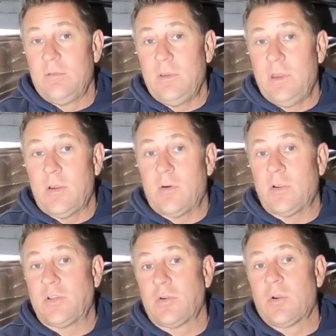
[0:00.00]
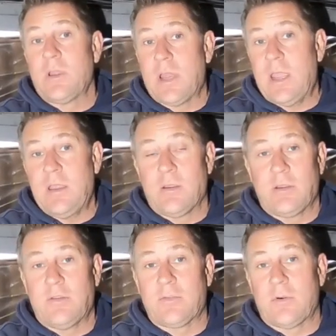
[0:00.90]
you know, a short night, you're
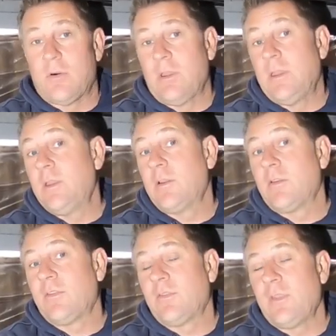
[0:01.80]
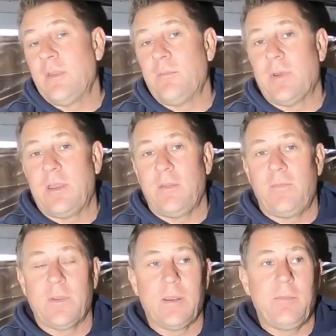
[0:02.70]
just crawling in here to sleep. But
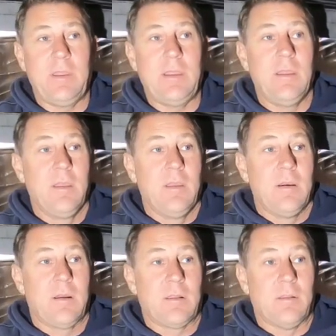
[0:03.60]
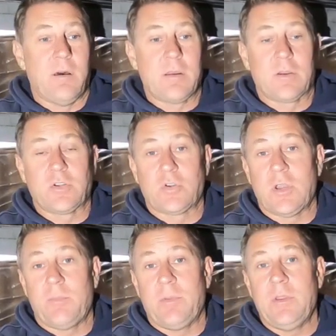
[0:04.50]
if you're going to be on a longer
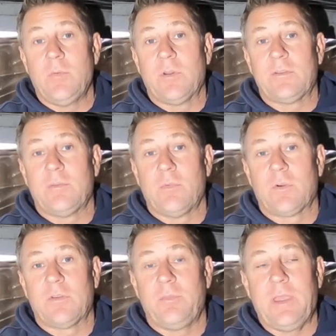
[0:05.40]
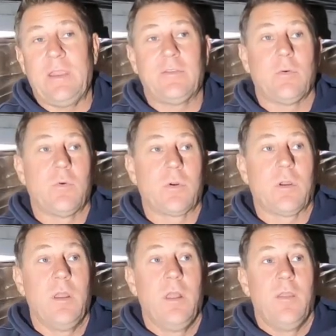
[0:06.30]
trip and you want some more space,
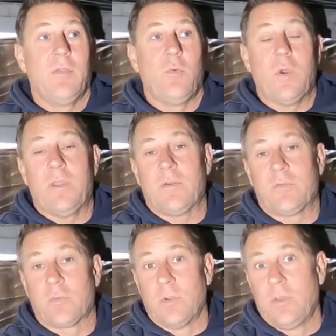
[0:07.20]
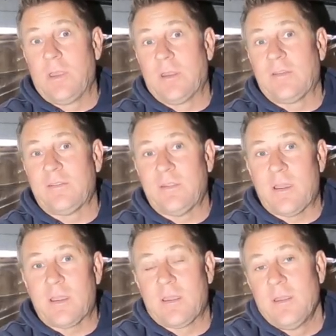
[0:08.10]
or the weather is really going to
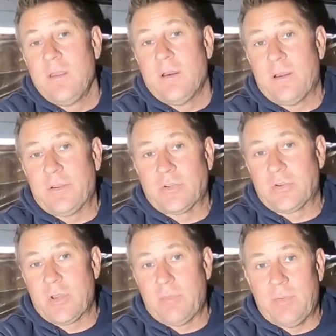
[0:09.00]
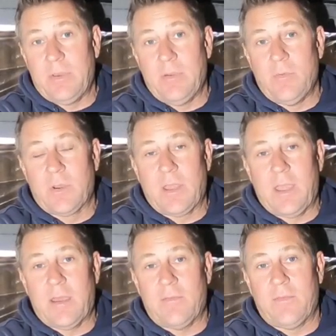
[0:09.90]
suck on your trip and you want to
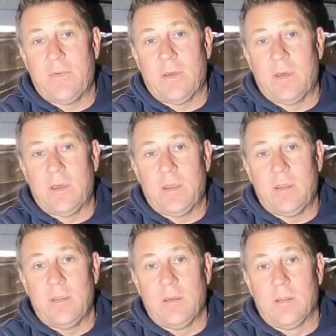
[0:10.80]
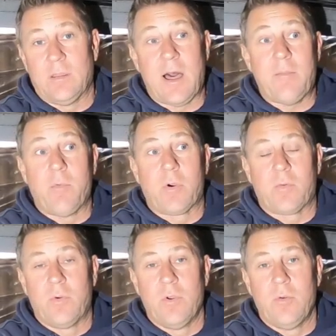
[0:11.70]
have a lot
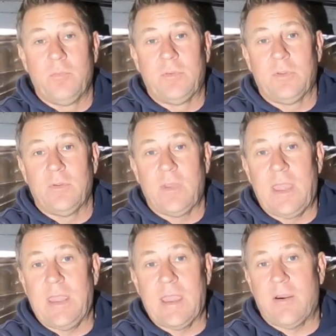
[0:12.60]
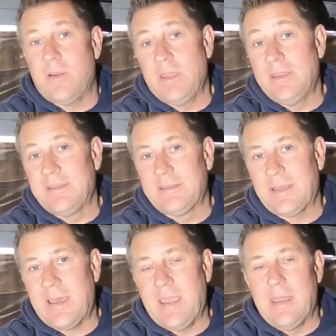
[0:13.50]
more room to hang out
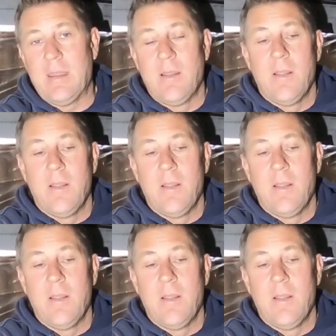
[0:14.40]
inside,